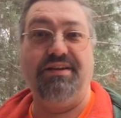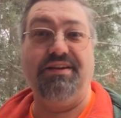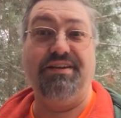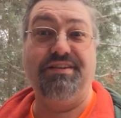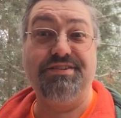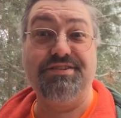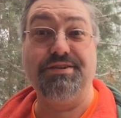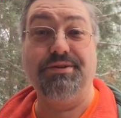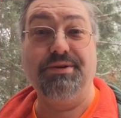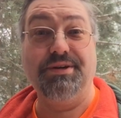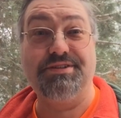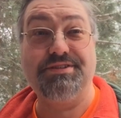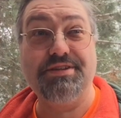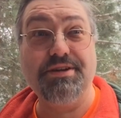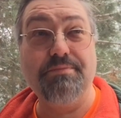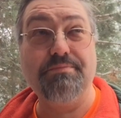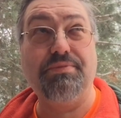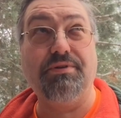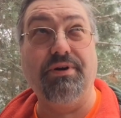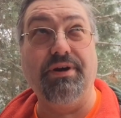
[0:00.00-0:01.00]
And so at
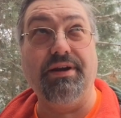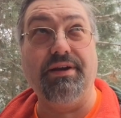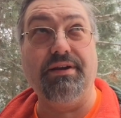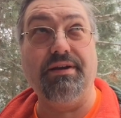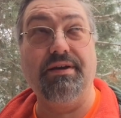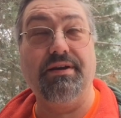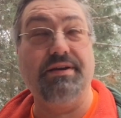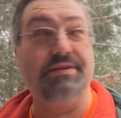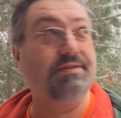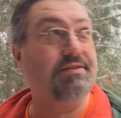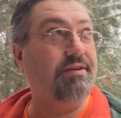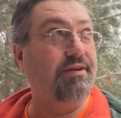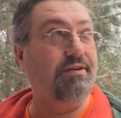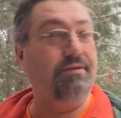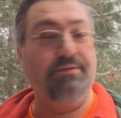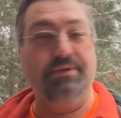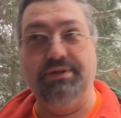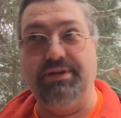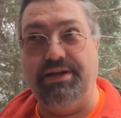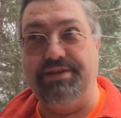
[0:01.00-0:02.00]
some point, I started
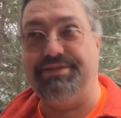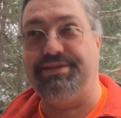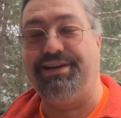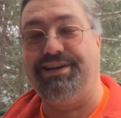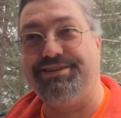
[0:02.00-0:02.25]
to realize